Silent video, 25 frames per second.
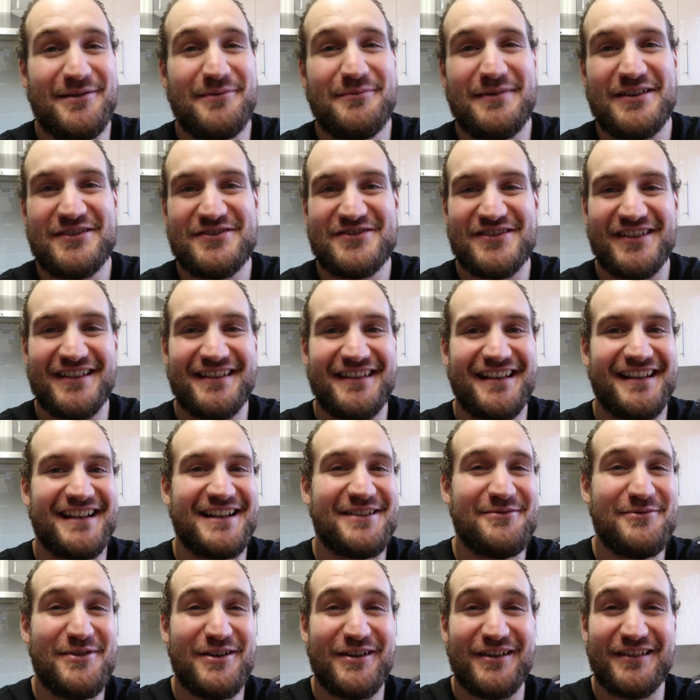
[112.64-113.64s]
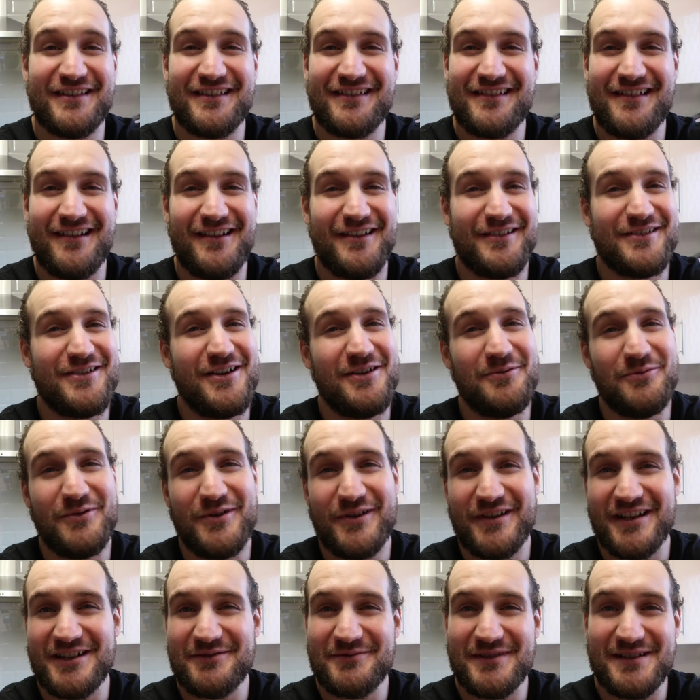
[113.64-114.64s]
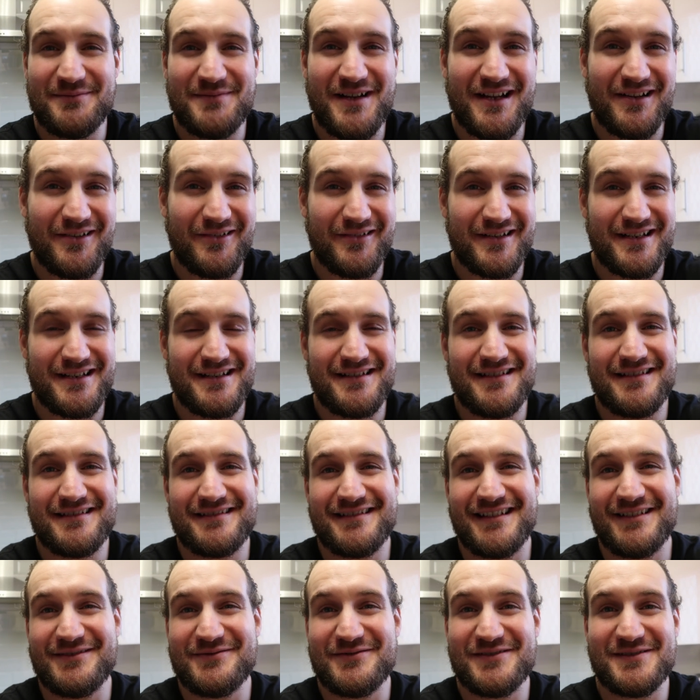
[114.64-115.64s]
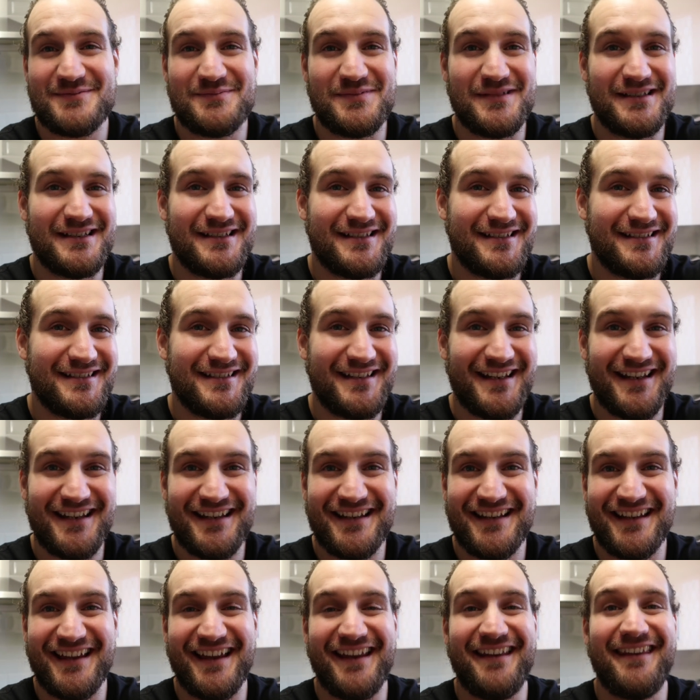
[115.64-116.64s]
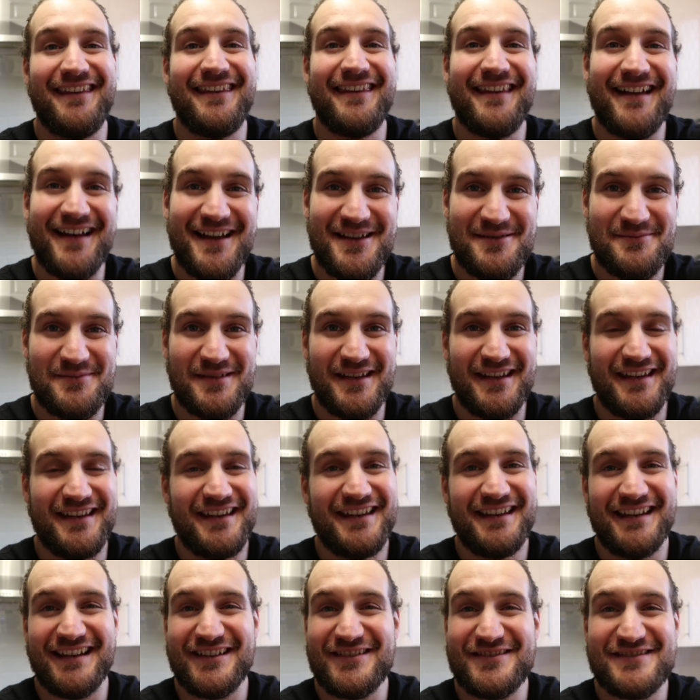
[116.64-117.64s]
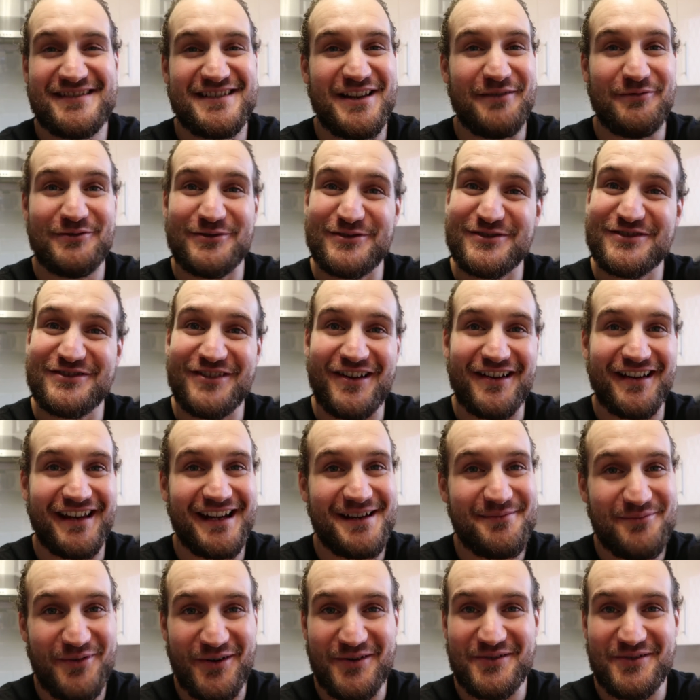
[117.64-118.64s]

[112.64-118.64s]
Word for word: get on one shot and then I can work on the car. I can't work on it when I'm hungry because I'll just be, yeah, a nightmare. And stuff will just start getting